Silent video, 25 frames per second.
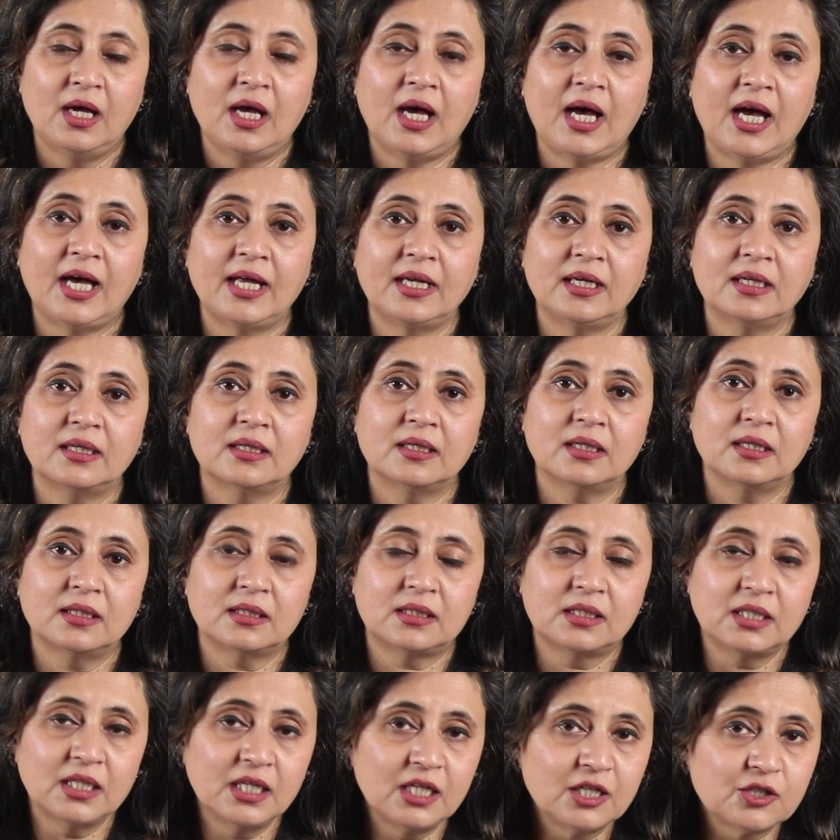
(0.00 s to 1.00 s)
And
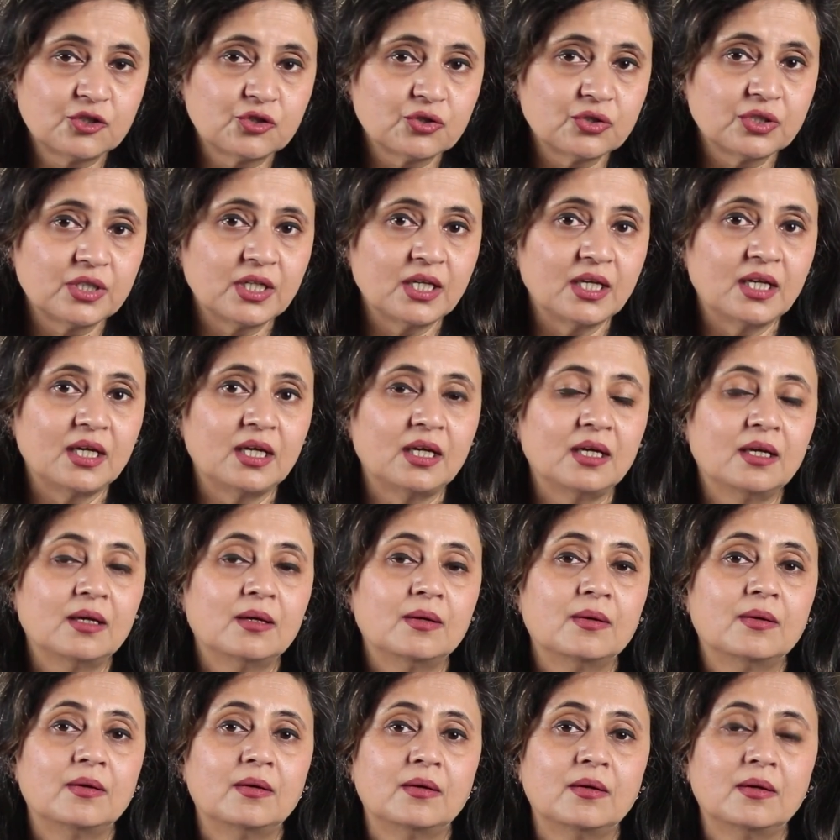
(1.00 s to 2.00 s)
till
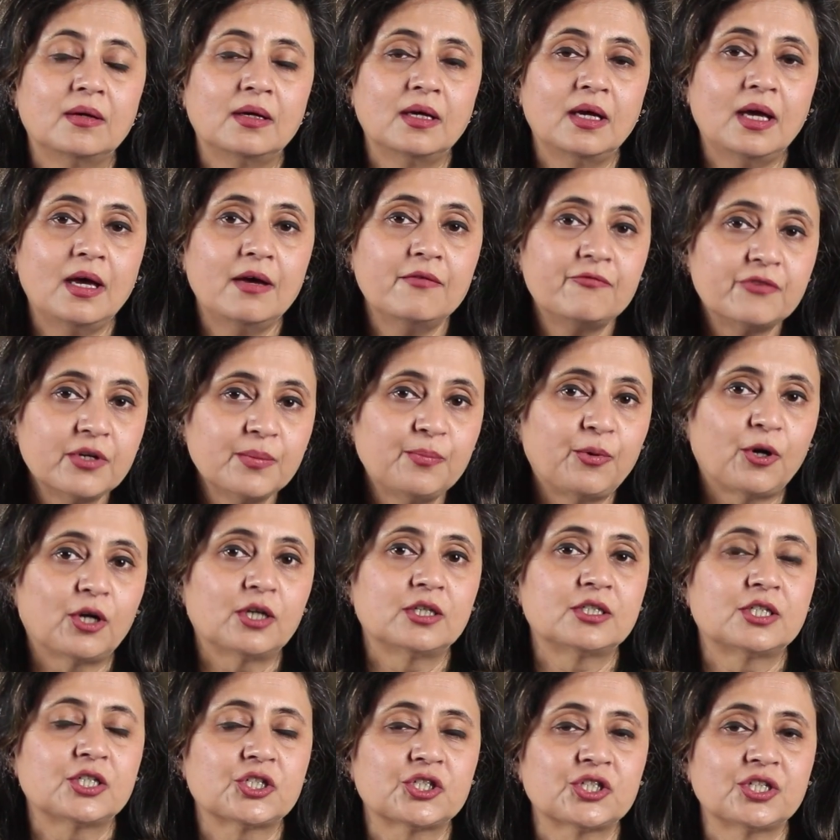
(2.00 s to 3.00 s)
today, every
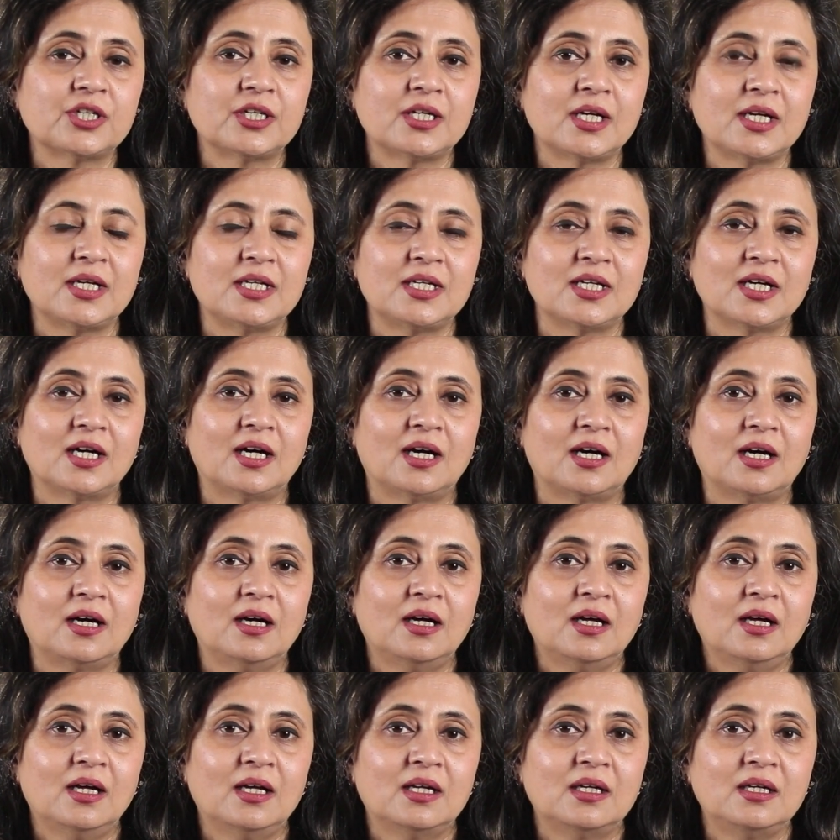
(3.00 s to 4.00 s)
politician in India
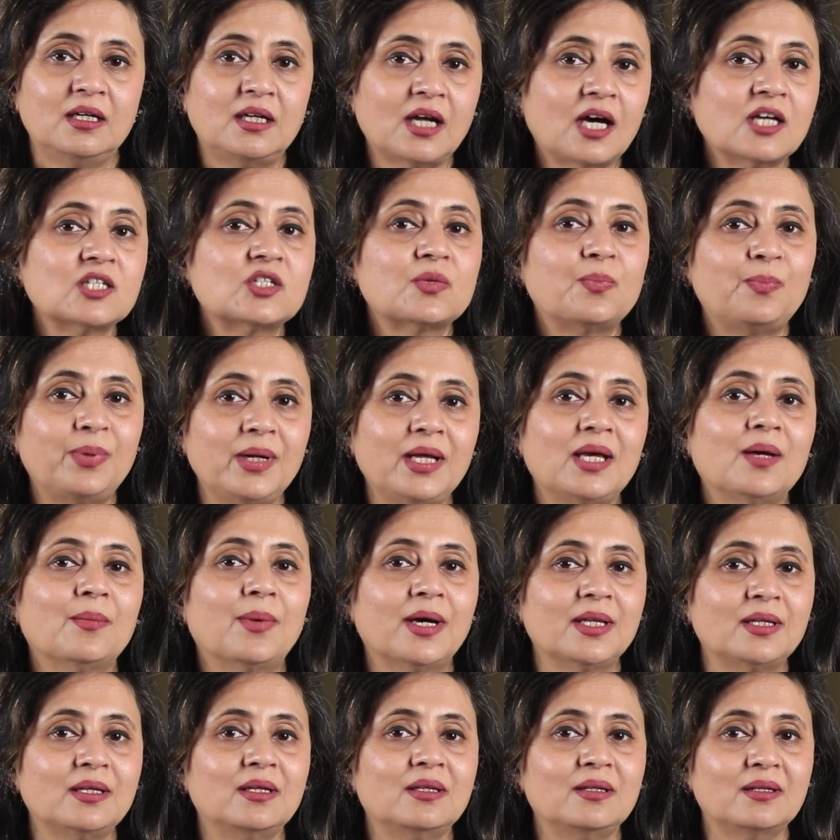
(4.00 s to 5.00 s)
does play
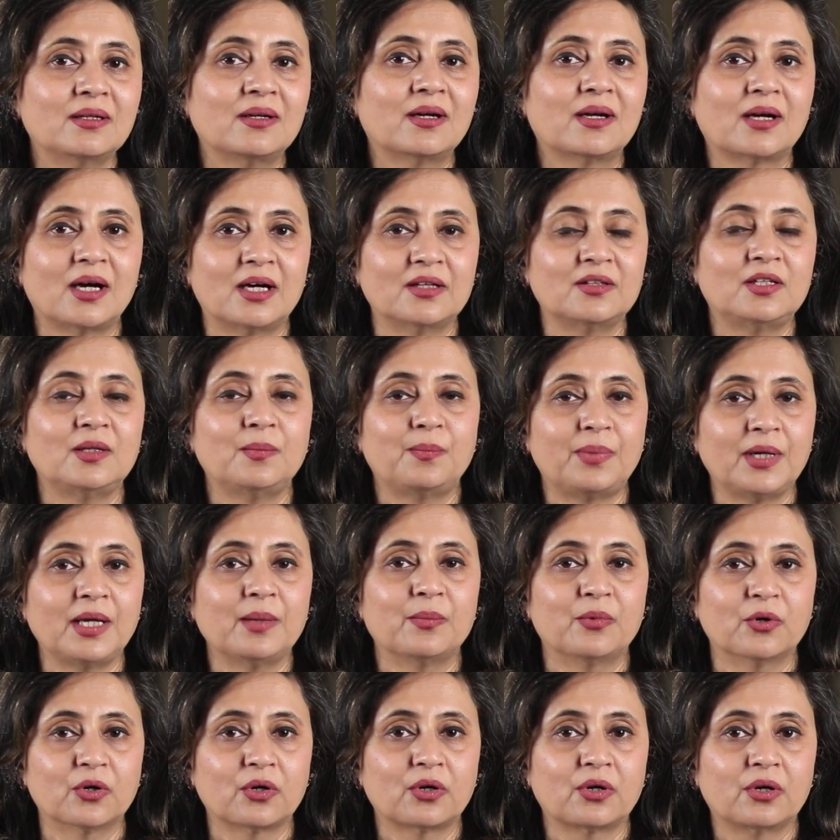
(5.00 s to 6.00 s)
by the Indira Gandhi
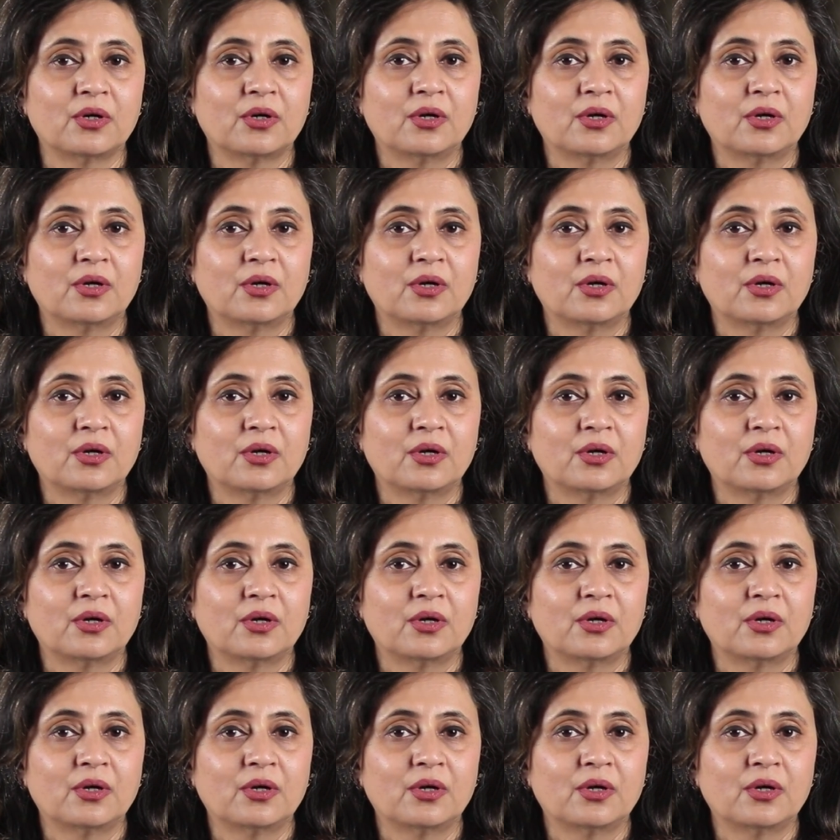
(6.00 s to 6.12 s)
playbook.